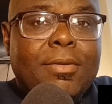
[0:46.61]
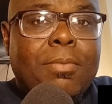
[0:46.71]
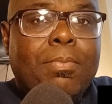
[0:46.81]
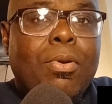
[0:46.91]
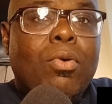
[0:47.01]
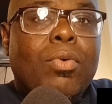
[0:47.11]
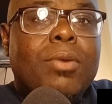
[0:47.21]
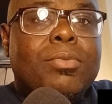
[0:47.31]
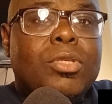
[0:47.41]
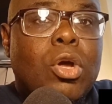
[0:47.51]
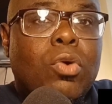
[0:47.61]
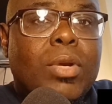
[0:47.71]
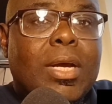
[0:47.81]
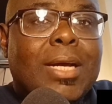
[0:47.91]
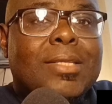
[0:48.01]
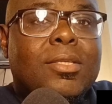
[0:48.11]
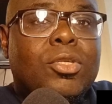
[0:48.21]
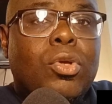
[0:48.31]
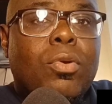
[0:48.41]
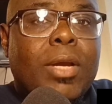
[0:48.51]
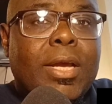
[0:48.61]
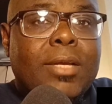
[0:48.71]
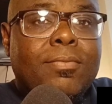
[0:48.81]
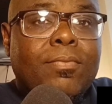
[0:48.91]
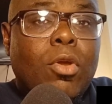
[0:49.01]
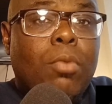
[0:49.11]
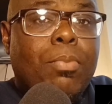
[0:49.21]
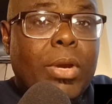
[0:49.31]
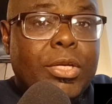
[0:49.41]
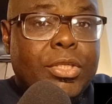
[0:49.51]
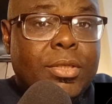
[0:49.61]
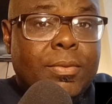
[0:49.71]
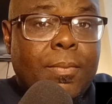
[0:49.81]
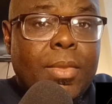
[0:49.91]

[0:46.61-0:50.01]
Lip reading: the programs known as surrogate operation